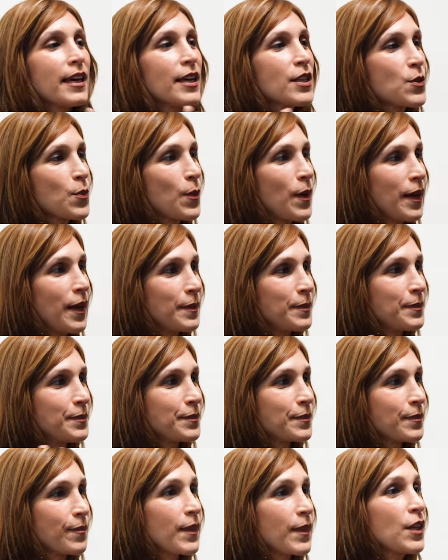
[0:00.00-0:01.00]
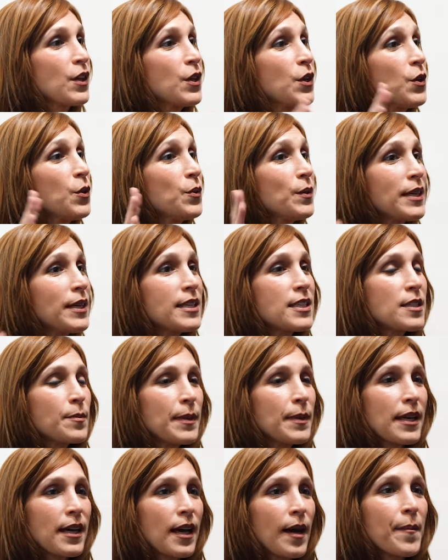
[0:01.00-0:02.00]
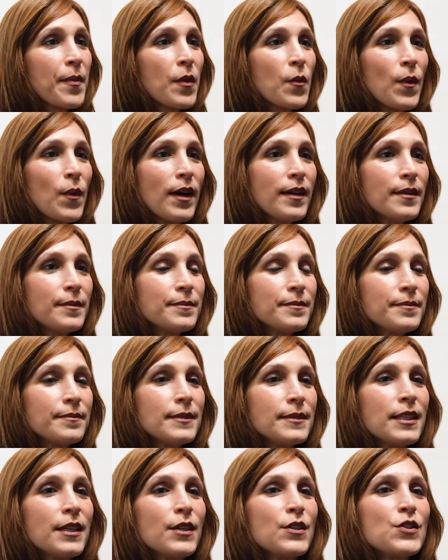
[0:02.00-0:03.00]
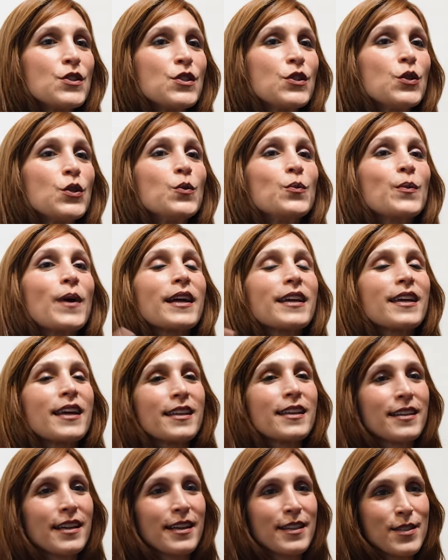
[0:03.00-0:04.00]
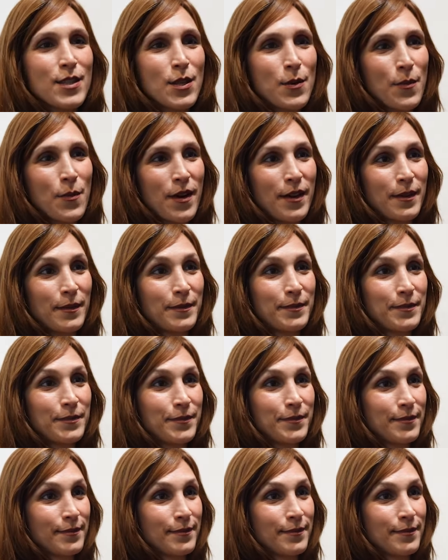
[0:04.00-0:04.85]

guess what? You need to become the one to recognize the one.